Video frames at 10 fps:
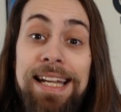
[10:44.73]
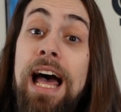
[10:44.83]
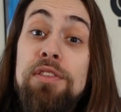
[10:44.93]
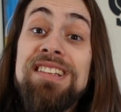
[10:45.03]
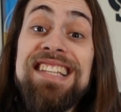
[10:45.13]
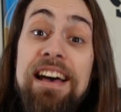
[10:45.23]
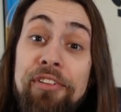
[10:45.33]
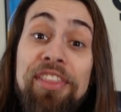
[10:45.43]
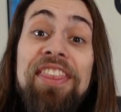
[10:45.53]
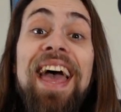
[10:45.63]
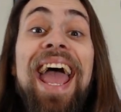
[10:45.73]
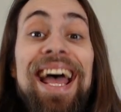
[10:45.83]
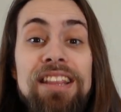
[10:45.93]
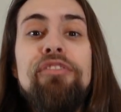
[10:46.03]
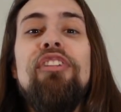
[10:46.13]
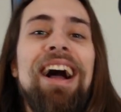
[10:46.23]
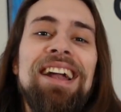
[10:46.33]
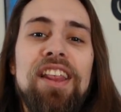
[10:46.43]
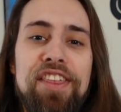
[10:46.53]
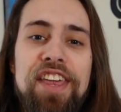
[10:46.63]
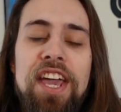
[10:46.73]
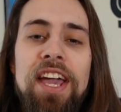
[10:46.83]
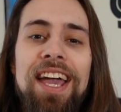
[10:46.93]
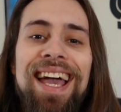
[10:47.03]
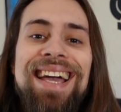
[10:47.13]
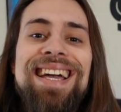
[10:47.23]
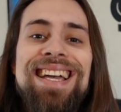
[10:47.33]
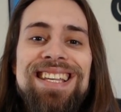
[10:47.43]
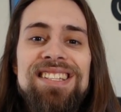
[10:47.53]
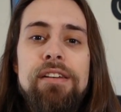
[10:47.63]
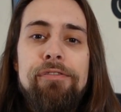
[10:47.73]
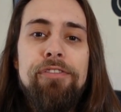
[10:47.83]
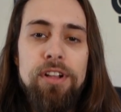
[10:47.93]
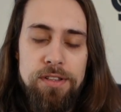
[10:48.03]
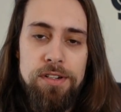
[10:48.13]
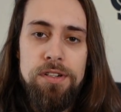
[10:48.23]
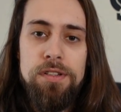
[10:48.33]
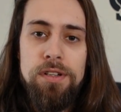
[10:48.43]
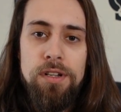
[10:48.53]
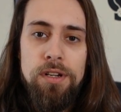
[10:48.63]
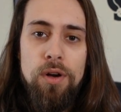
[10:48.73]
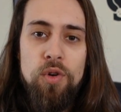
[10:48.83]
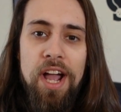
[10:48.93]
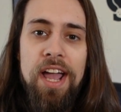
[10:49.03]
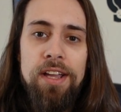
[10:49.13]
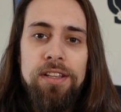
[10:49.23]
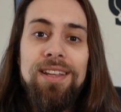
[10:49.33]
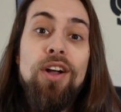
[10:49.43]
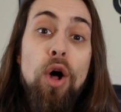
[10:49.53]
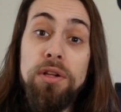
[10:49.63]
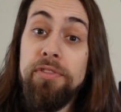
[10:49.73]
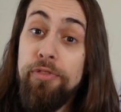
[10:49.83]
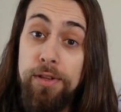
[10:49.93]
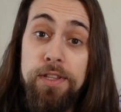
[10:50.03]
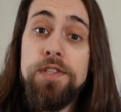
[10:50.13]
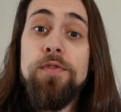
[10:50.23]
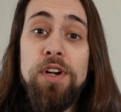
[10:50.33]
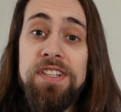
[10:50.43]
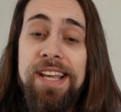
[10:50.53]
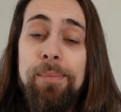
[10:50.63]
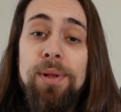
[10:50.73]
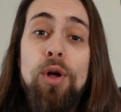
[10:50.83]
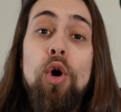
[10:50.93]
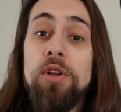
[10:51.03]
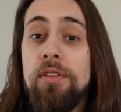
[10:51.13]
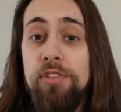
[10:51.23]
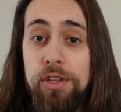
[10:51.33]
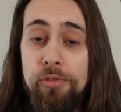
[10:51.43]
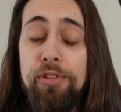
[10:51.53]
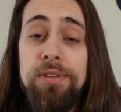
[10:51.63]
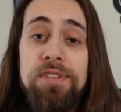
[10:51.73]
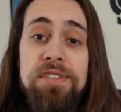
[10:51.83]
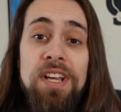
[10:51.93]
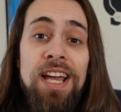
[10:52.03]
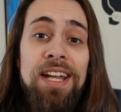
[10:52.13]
Now, the seventh and the final thing is the filters. Okay, the color filters, for example, or the video filters.